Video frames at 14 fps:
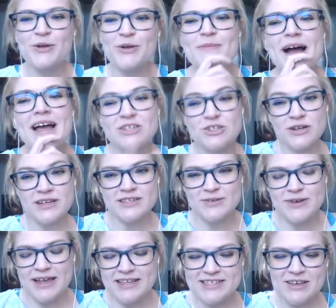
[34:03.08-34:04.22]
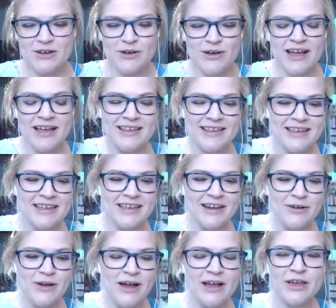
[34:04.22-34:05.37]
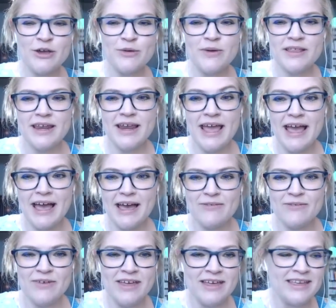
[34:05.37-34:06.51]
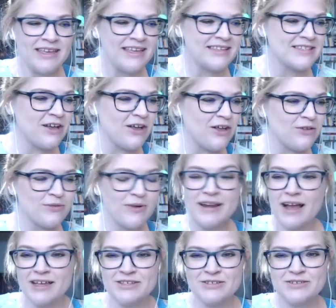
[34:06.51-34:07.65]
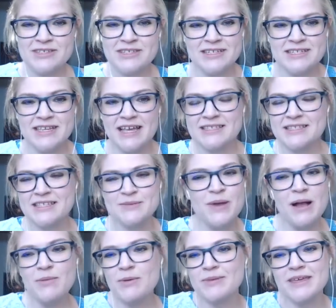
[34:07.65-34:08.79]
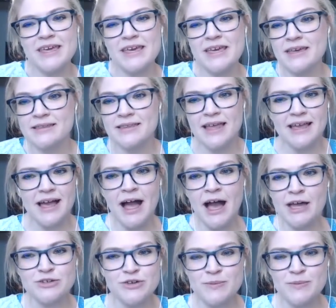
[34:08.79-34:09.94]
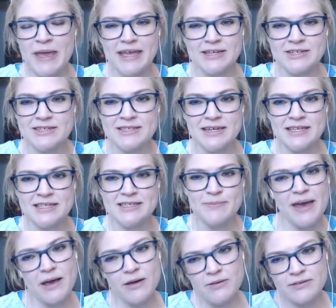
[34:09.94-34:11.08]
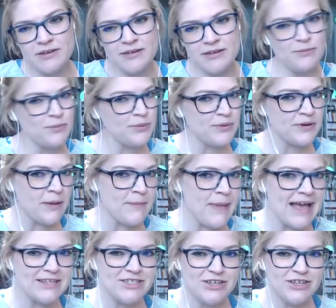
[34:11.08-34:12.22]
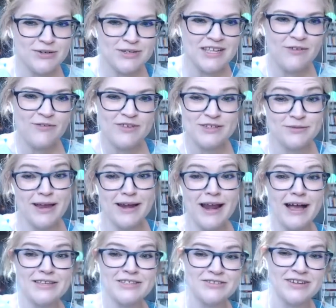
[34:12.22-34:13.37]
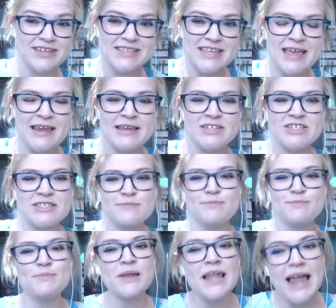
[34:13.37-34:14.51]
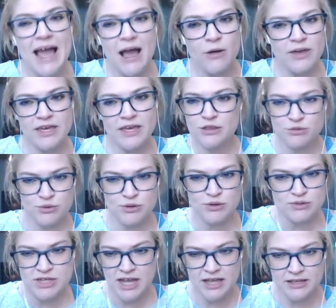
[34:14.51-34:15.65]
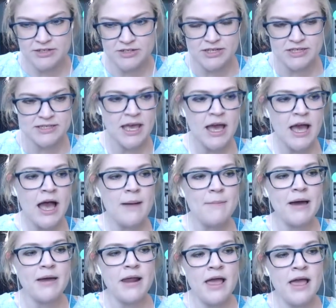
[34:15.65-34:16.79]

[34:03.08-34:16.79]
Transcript: mantras, right? So, a good one that I have is called Rhinoceros Success. It's probably 100 pages, and it's about imagining yourself as a rhinoceros and just plowing through challenges, about